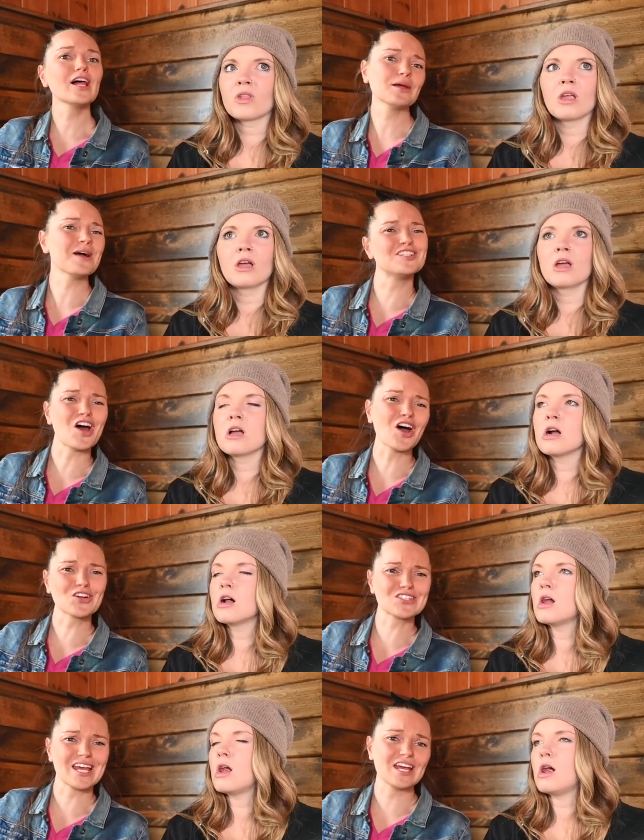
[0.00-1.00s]
Speaker 1: like my
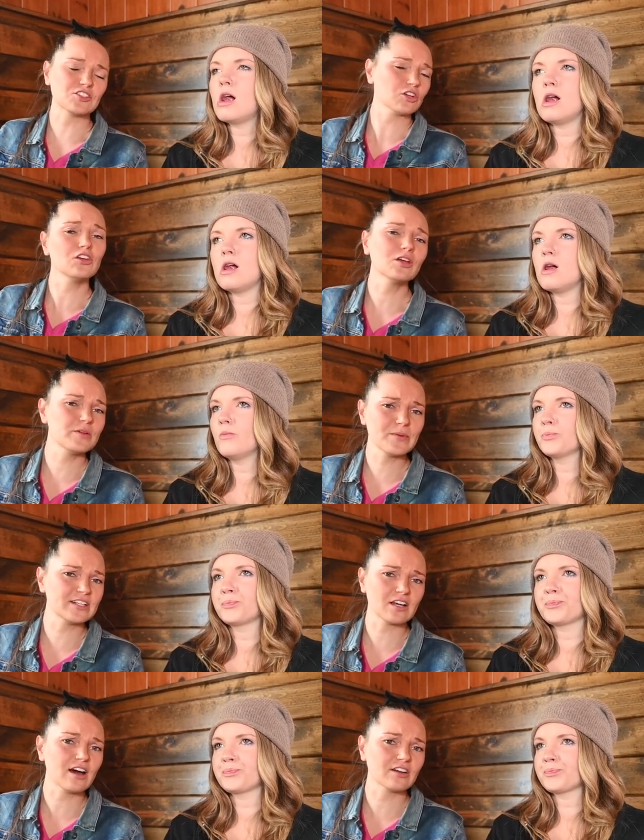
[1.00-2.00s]
daughter's age, or you could be
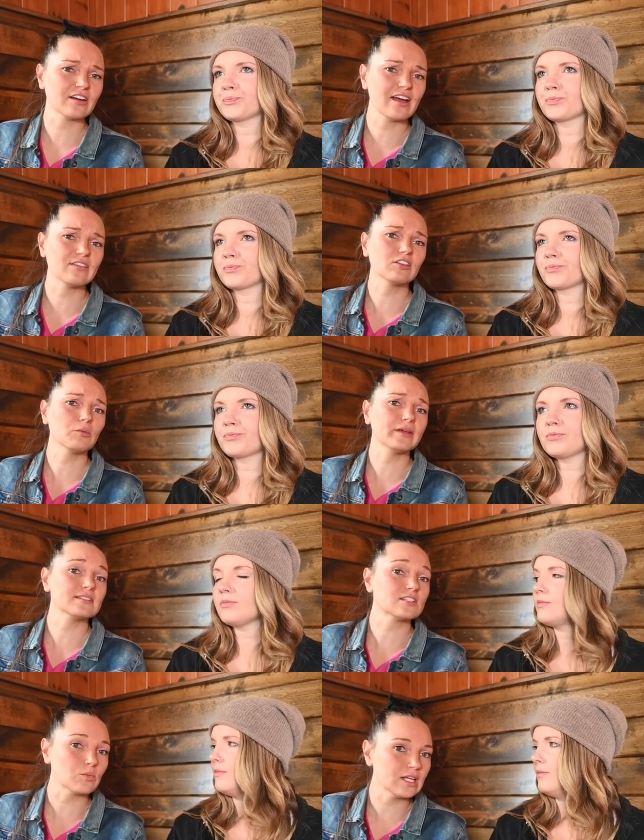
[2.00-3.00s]
my daughter. And then they'll be
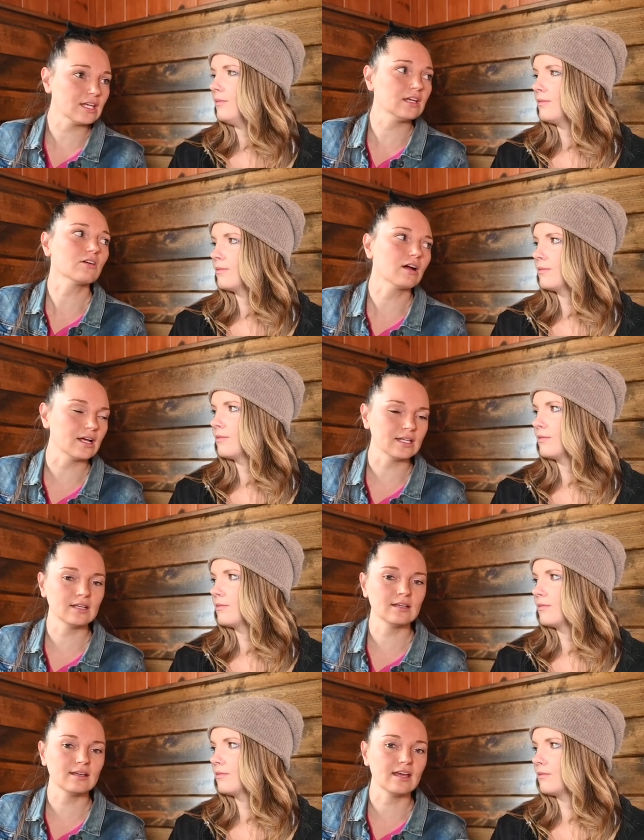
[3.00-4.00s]
sweetie or
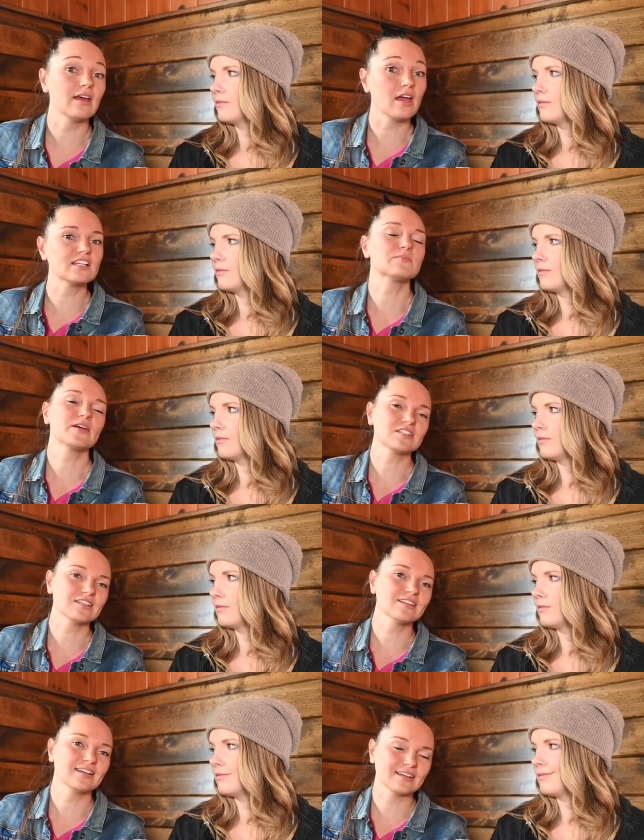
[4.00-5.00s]
honey. It,
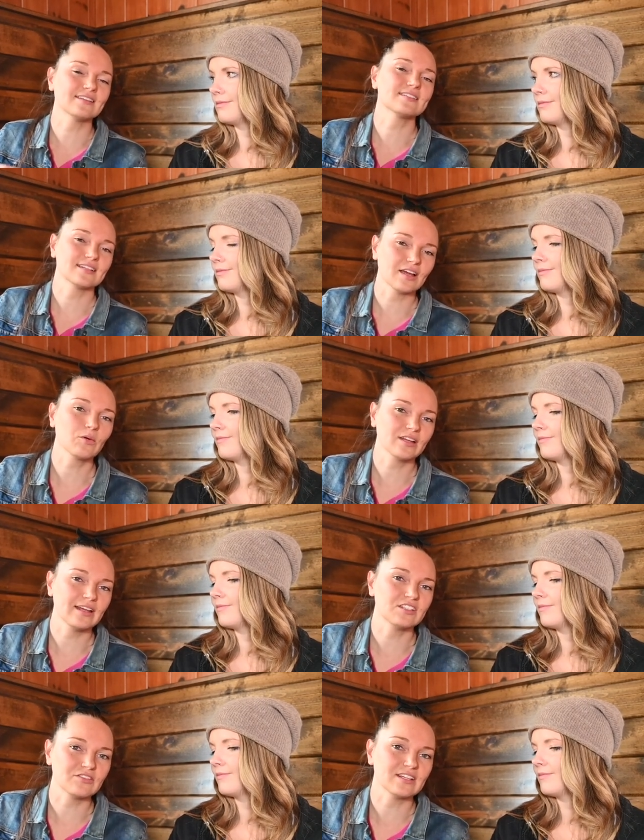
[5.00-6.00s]
especially like, it's I work in
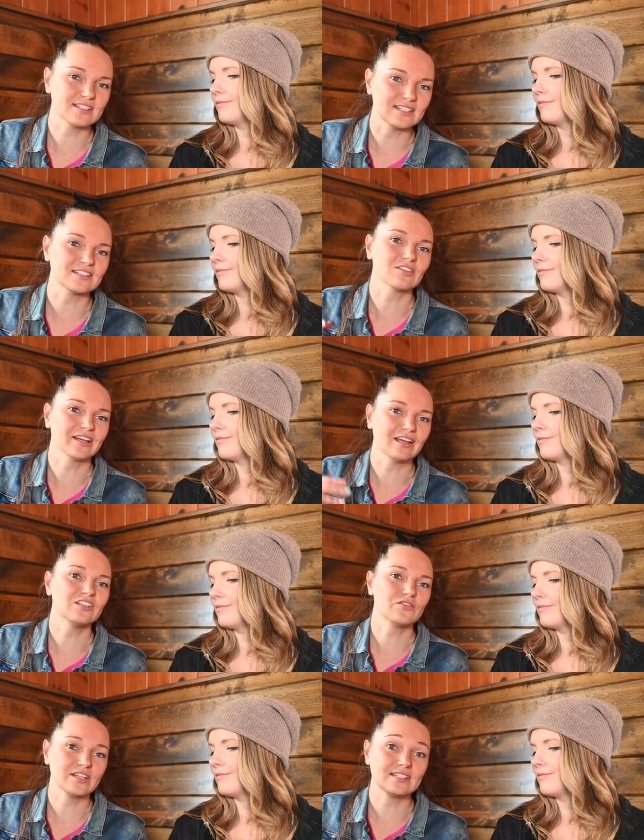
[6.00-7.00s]
HVAC, so like
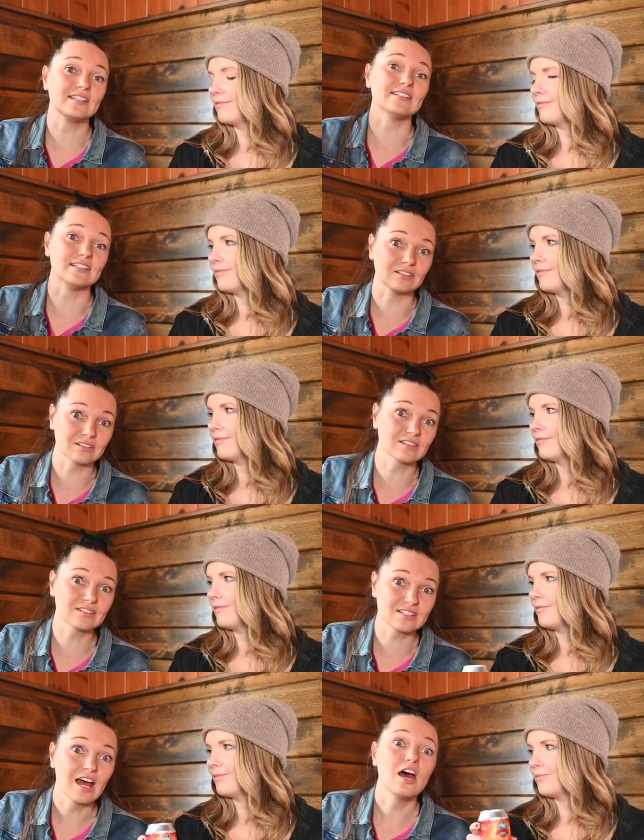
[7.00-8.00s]
HVAC
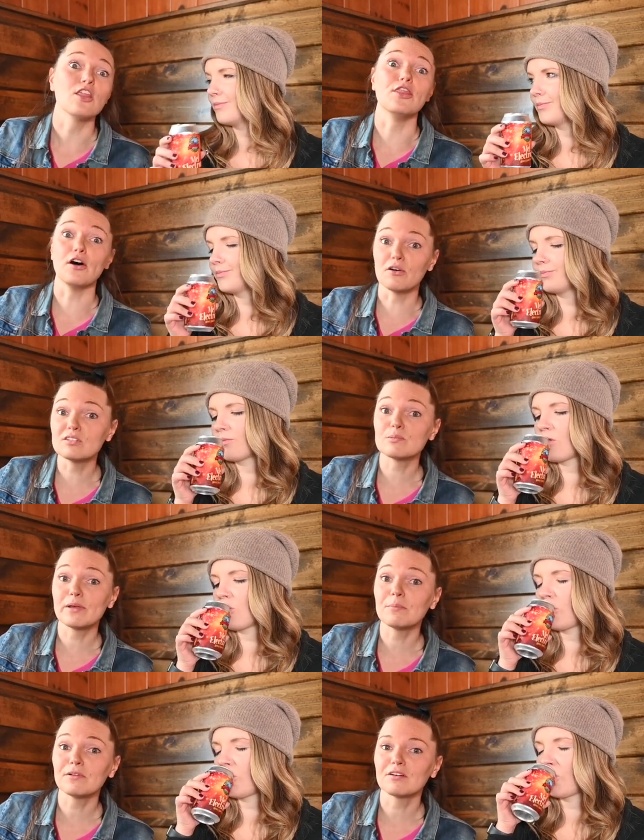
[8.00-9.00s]
dealers, those
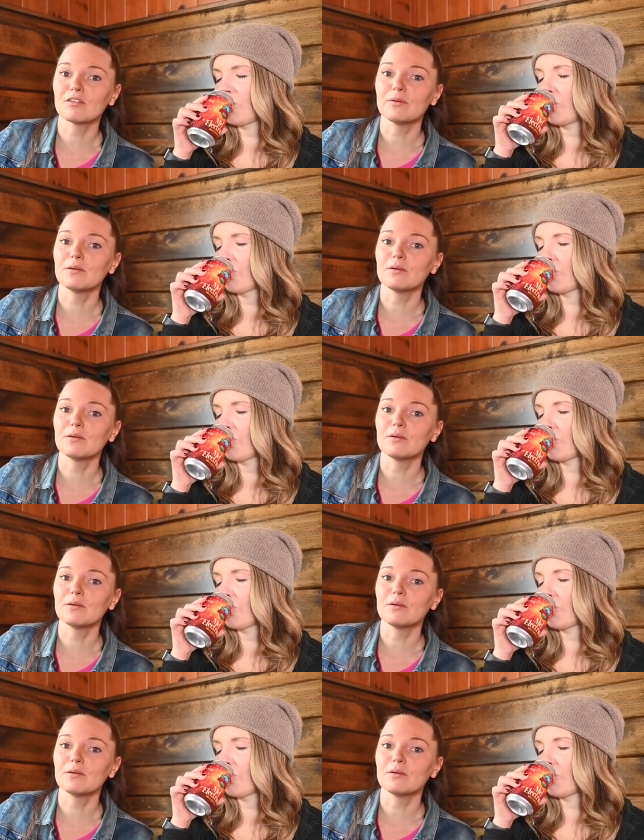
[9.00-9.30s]
people are the